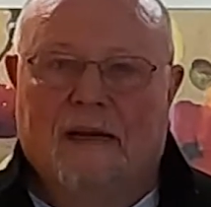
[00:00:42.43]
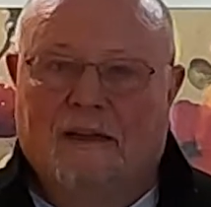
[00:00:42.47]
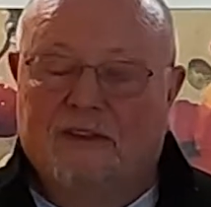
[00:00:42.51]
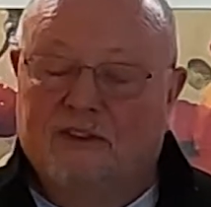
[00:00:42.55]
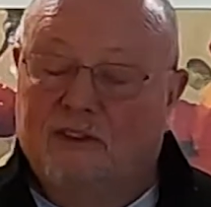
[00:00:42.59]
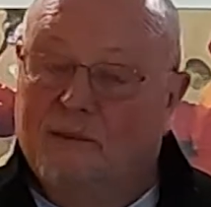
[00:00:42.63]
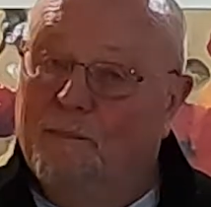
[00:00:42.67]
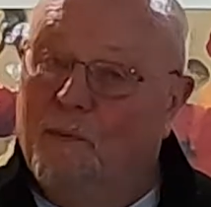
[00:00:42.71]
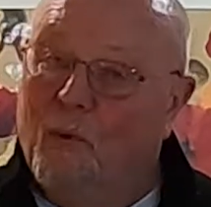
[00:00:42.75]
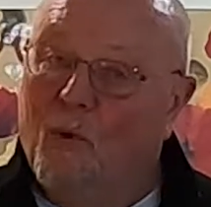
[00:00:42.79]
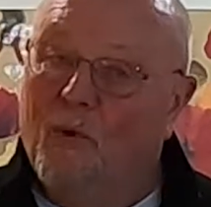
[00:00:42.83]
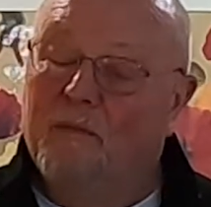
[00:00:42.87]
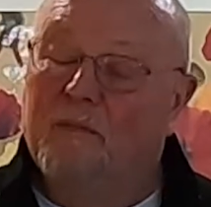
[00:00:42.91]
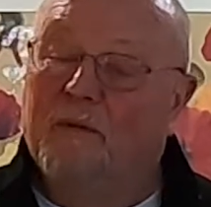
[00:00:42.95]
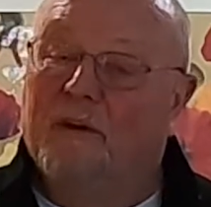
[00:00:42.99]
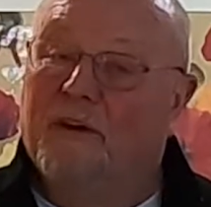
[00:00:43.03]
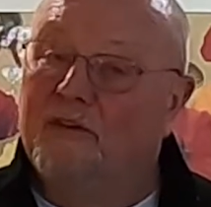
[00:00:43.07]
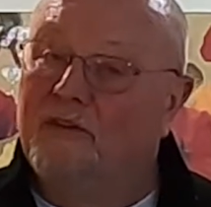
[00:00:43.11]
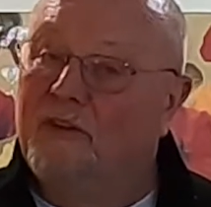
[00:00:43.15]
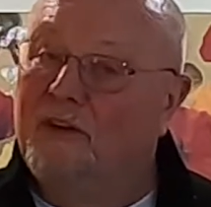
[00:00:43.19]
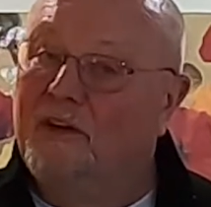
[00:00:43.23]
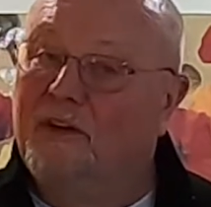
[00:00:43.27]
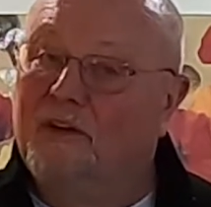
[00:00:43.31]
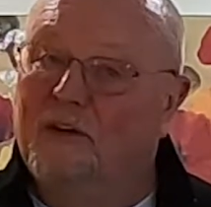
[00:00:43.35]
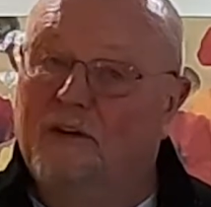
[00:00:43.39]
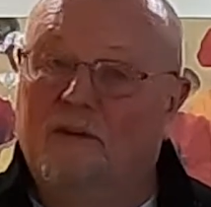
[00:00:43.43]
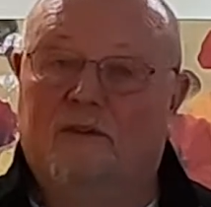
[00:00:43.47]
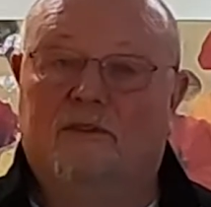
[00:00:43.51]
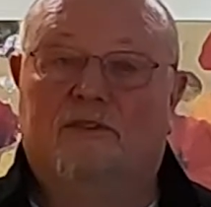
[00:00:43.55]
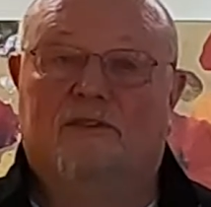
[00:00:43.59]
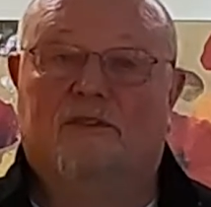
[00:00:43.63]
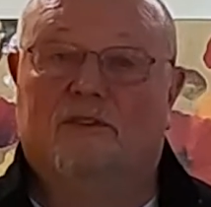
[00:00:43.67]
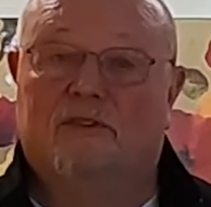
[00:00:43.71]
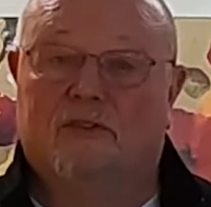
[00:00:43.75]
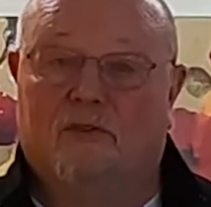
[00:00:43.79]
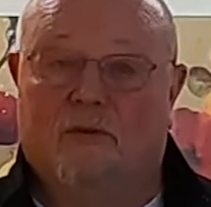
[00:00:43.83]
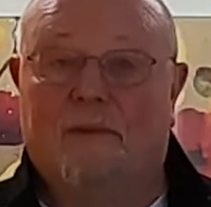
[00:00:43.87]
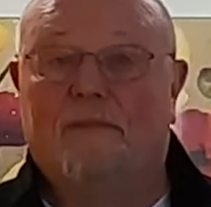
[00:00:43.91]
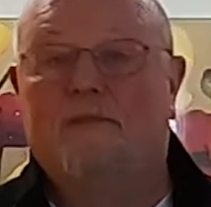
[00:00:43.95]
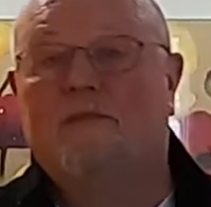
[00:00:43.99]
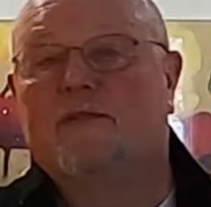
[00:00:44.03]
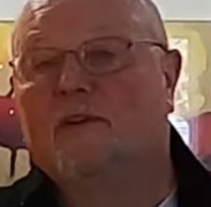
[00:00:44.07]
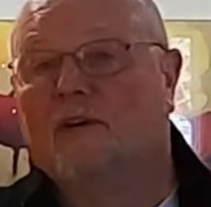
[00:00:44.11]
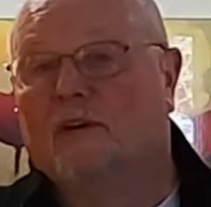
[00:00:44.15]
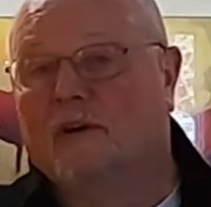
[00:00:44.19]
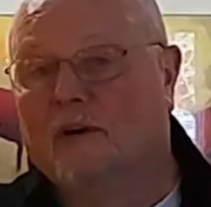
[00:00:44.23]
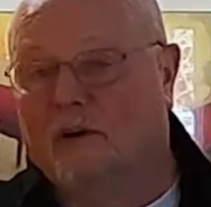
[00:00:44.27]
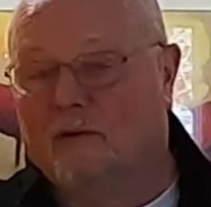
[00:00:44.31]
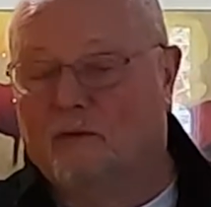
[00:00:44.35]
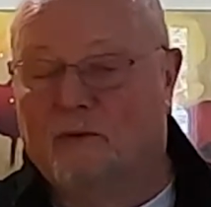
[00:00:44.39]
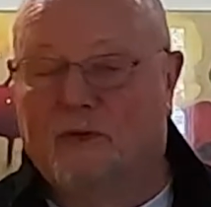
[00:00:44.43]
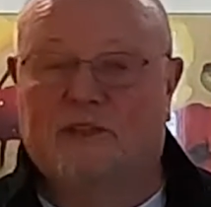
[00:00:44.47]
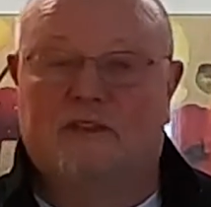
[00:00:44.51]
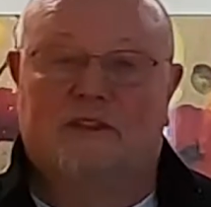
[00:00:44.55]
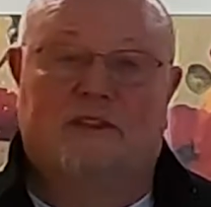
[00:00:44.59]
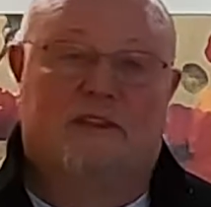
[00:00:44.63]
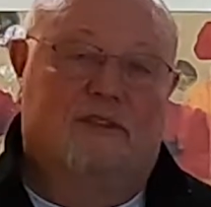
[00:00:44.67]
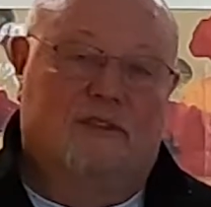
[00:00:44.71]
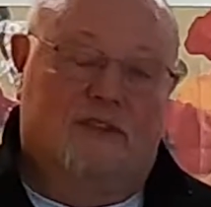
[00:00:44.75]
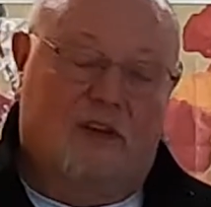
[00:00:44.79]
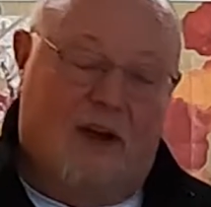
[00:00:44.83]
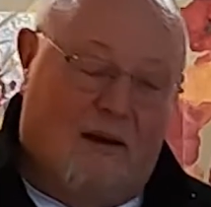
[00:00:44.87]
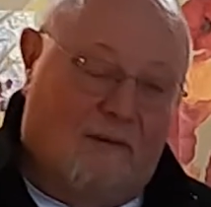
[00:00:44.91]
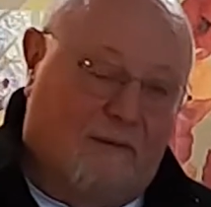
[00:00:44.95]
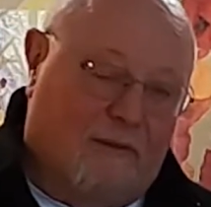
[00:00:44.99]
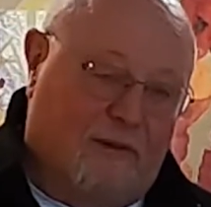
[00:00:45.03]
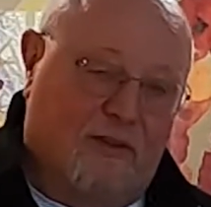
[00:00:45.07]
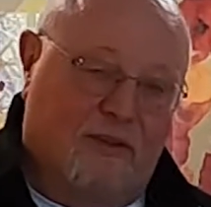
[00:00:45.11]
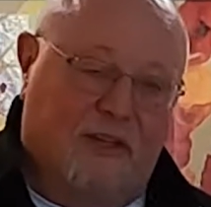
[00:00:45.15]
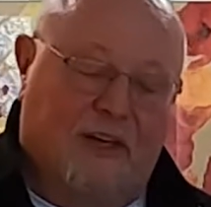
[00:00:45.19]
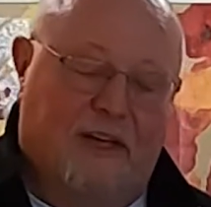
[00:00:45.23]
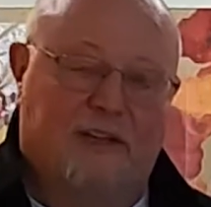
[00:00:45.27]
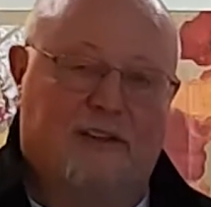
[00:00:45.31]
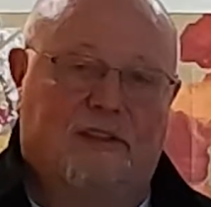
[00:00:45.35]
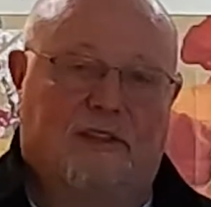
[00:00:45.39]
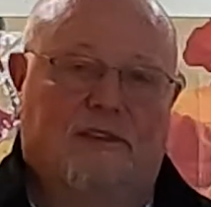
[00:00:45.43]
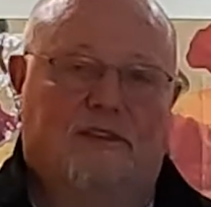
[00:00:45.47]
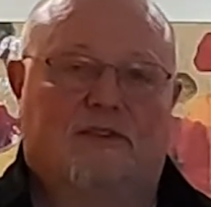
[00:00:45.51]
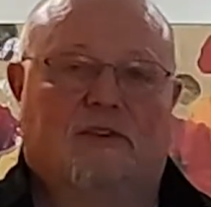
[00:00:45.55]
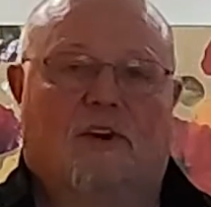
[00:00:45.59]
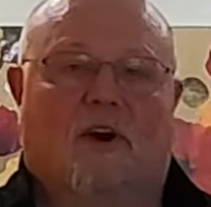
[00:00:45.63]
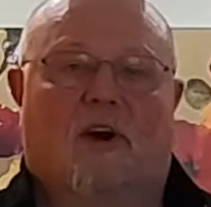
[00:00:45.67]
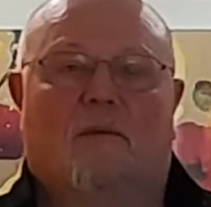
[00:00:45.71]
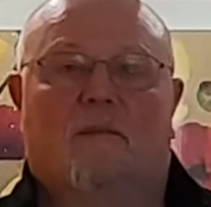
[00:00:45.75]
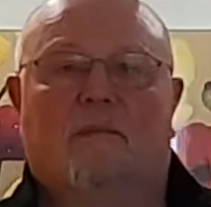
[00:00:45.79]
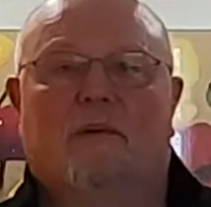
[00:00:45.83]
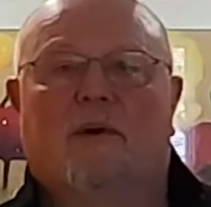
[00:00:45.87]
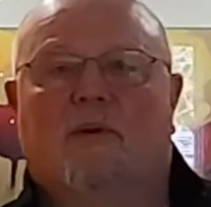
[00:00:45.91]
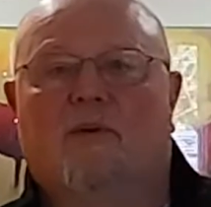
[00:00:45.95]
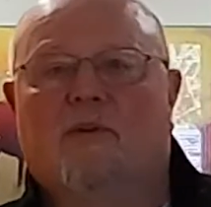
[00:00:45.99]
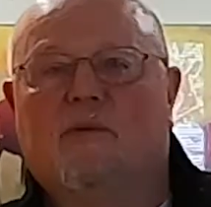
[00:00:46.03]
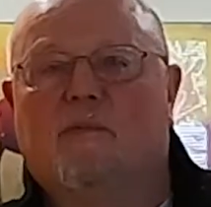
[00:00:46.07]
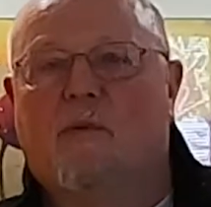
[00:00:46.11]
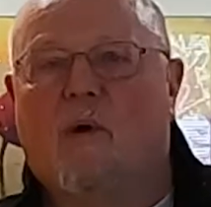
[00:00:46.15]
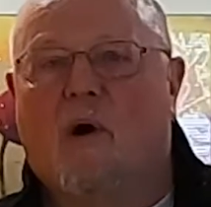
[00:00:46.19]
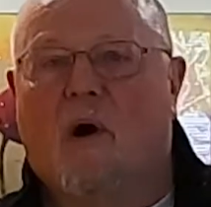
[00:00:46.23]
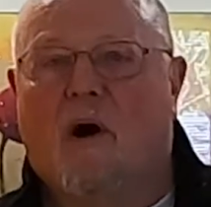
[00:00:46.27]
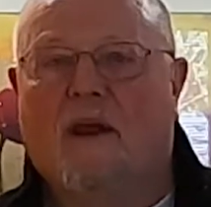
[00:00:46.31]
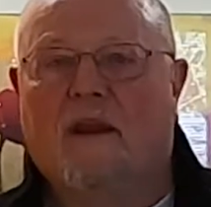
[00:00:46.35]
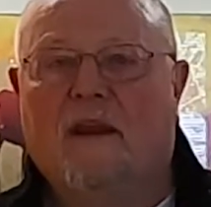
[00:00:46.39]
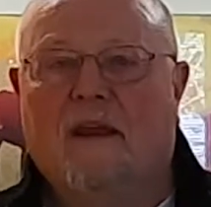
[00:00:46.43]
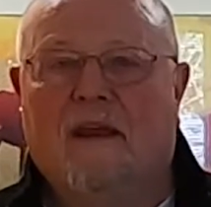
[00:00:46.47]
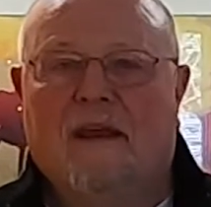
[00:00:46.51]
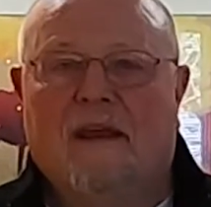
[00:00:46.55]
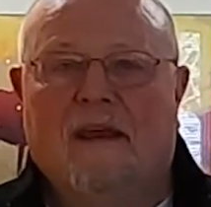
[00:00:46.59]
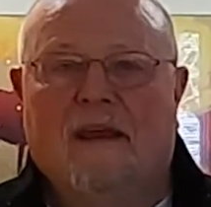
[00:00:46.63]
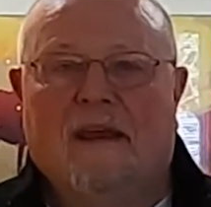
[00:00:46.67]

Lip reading: It's important because it includes the scripture on which these conversations are built upon,